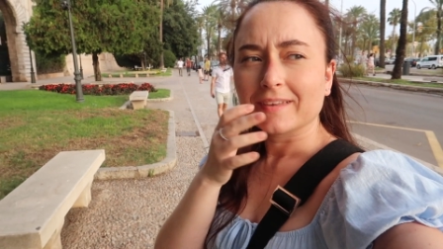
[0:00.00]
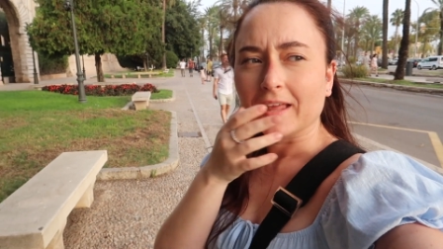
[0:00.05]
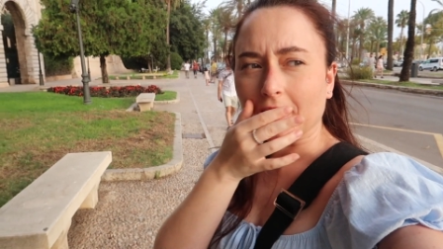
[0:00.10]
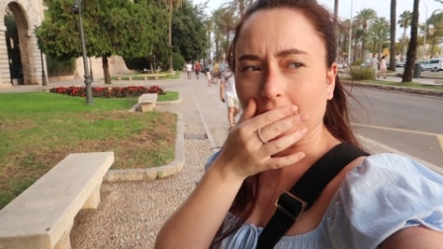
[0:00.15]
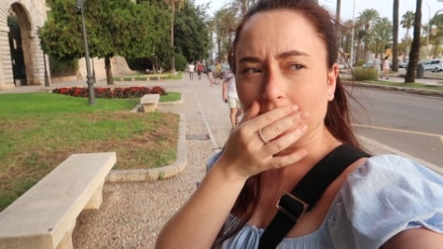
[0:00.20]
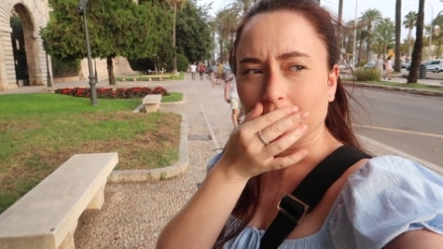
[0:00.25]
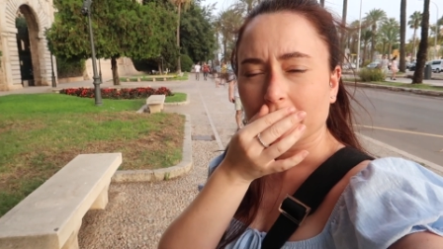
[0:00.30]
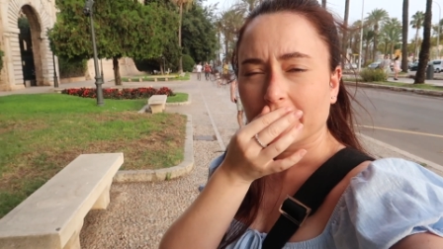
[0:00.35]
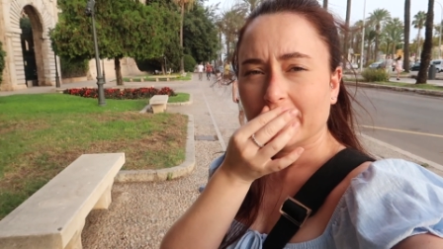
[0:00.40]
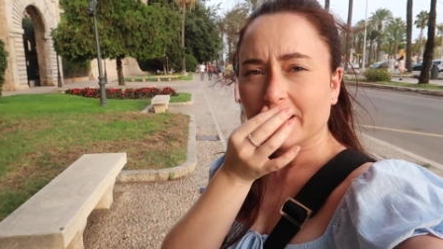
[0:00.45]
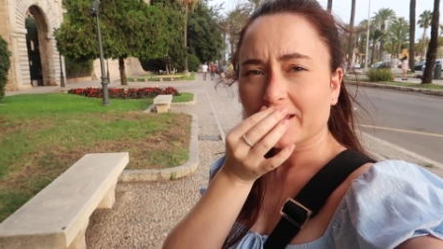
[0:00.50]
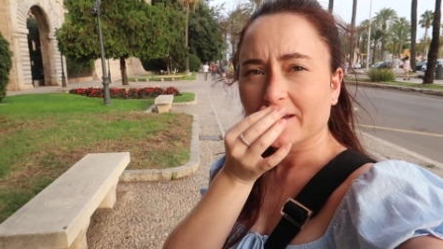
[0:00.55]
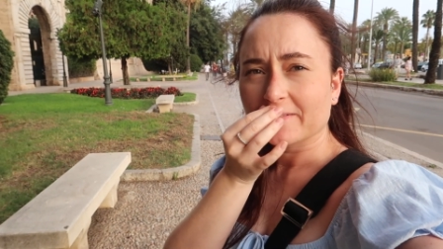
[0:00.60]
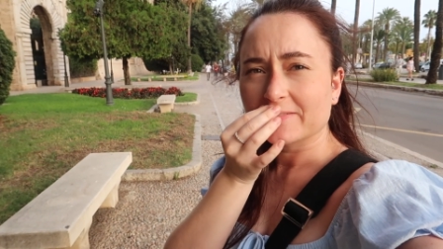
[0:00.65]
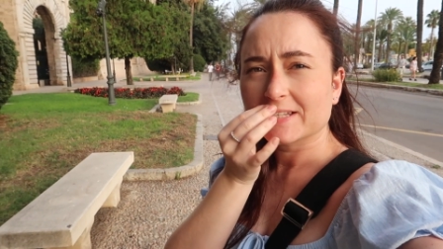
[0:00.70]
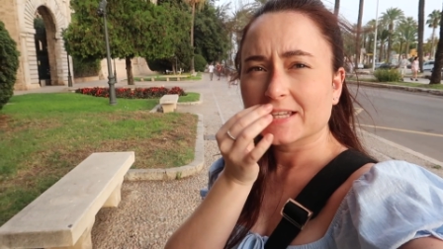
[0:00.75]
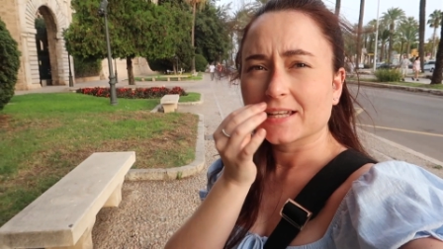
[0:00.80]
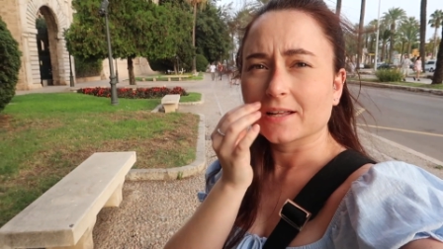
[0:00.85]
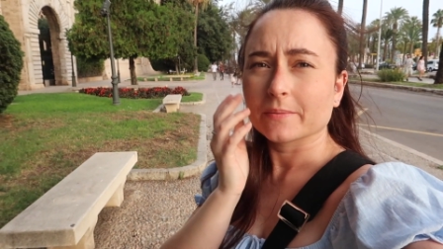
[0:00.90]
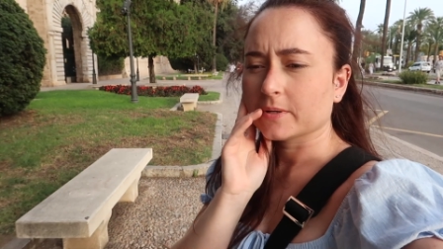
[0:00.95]
And we're going to go
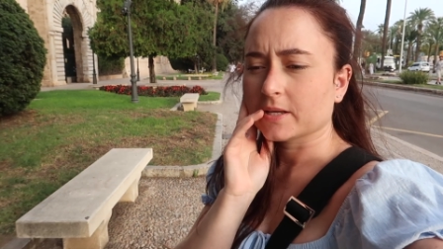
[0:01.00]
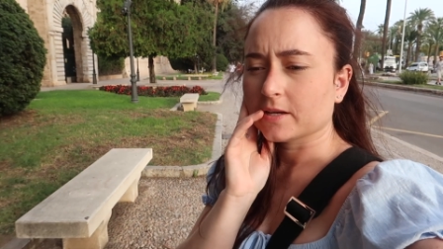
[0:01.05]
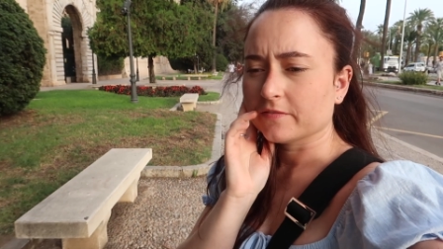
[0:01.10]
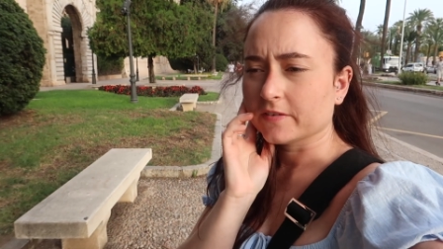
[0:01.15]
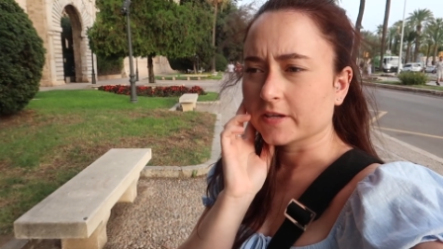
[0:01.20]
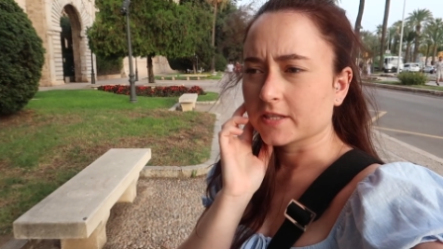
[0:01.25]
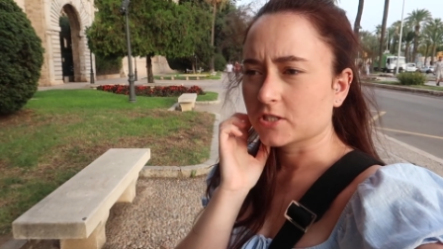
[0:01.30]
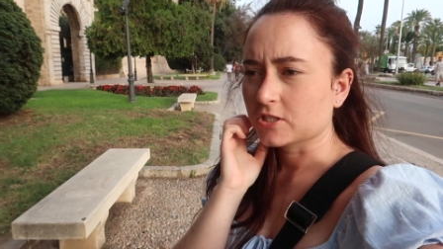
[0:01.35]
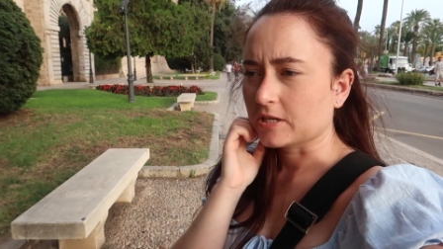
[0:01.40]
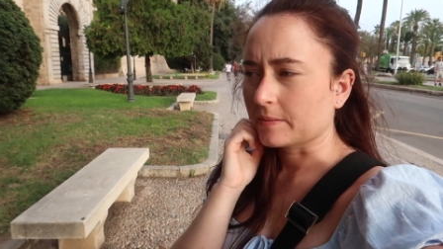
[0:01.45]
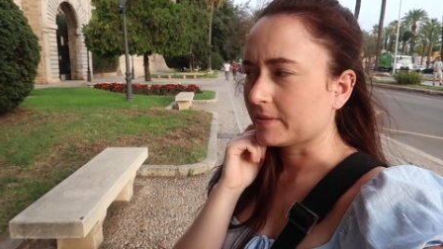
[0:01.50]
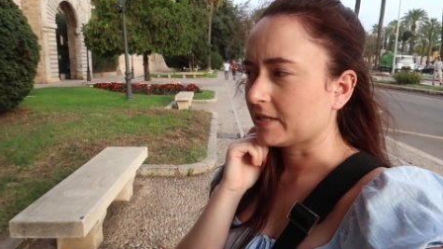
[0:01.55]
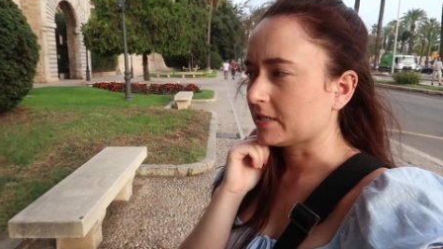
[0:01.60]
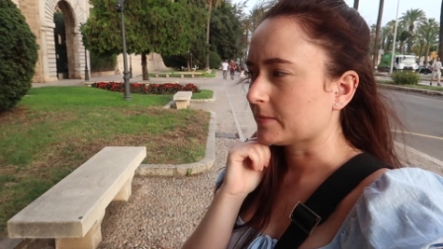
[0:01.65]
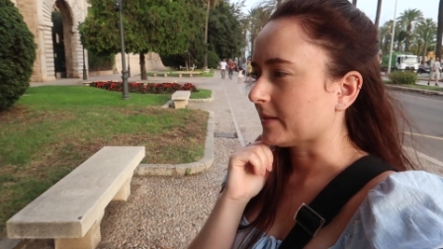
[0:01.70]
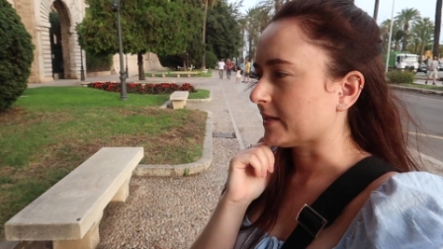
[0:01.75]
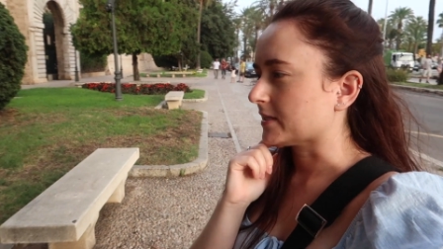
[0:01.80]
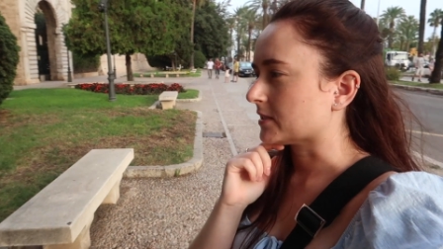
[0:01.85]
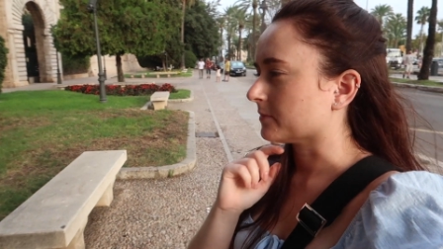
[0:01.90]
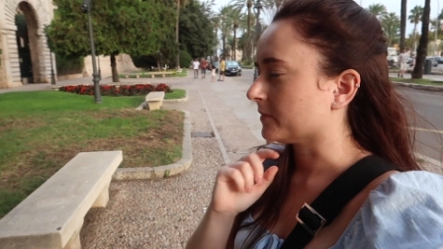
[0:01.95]
for dinner. We're going to find this Japanese
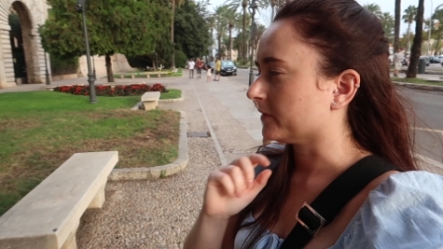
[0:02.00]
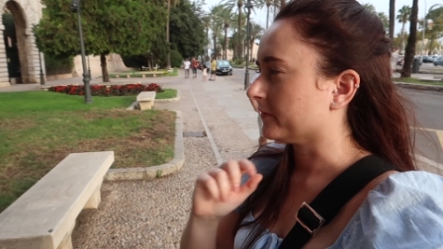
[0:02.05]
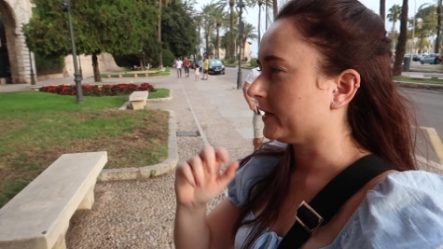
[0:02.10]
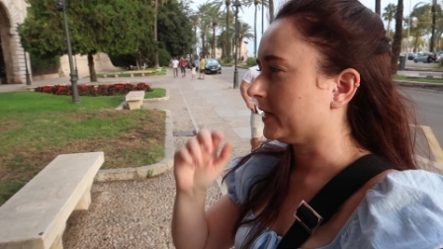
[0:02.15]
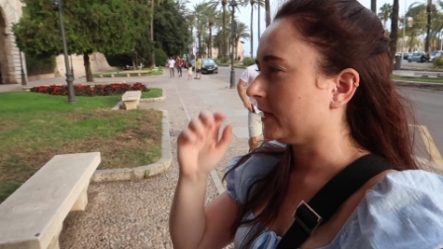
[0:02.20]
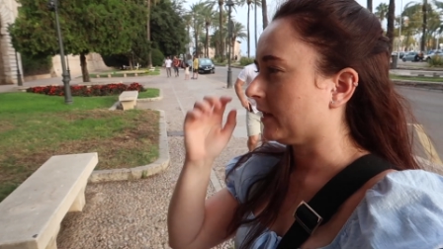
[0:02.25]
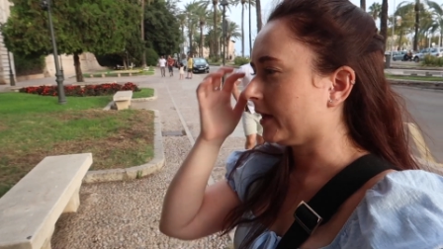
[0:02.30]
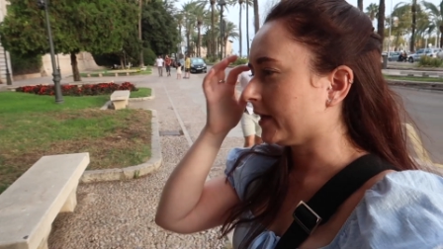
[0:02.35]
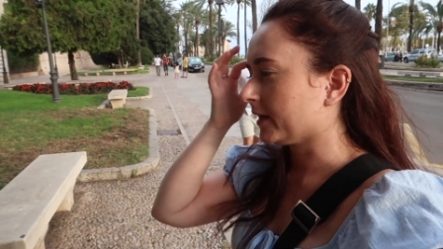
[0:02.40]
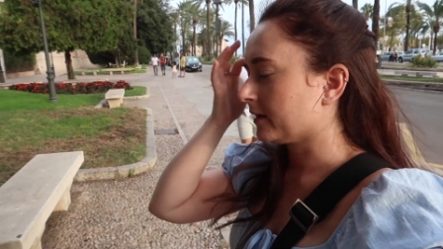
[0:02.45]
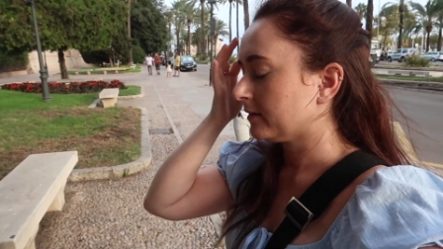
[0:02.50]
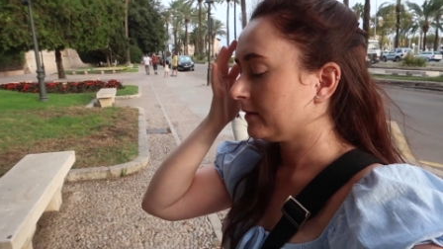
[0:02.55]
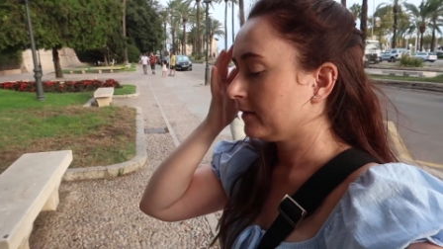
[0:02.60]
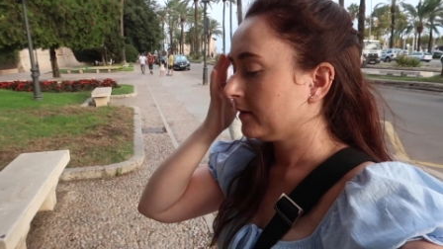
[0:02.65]
place that we really like